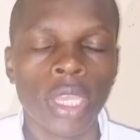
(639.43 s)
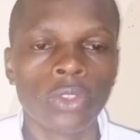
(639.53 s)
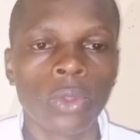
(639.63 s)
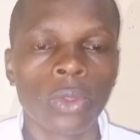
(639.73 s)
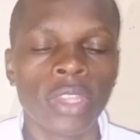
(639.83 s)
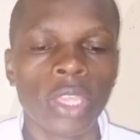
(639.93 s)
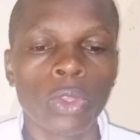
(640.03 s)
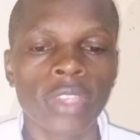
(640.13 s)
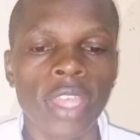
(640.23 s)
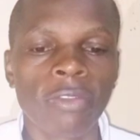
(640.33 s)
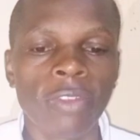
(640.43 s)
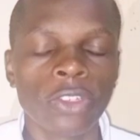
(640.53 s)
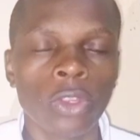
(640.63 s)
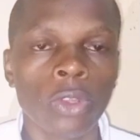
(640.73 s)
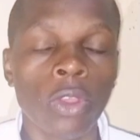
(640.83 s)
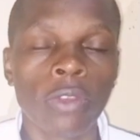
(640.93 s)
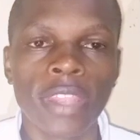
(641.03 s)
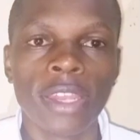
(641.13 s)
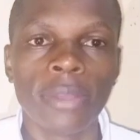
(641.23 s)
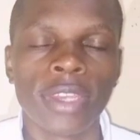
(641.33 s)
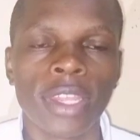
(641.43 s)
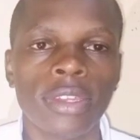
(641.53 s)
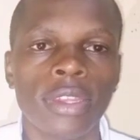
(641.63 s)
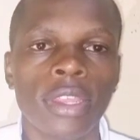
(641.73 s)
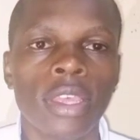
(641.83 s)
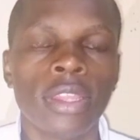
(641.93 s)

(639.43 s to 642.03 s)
So there was a faction of the deep state